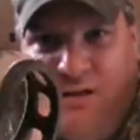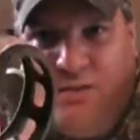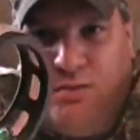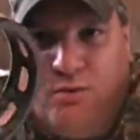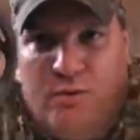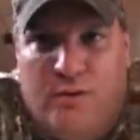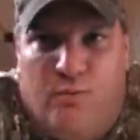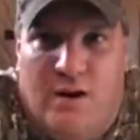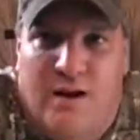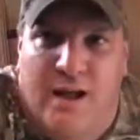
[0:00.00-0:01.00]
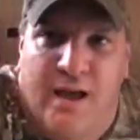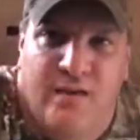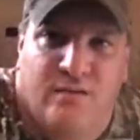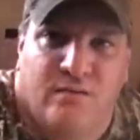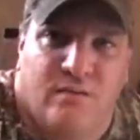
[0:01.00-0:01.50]
in through it, really
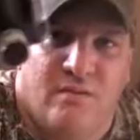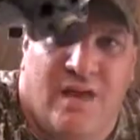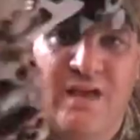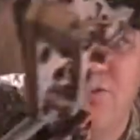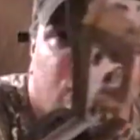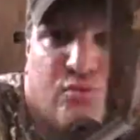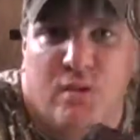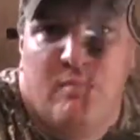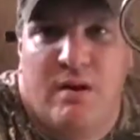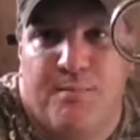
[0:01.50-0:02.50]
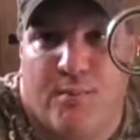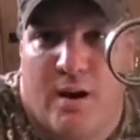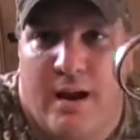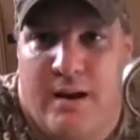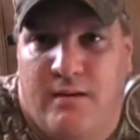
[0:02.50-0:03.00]
nice, extremely
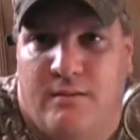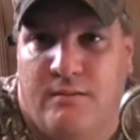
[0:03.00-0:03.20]
bright.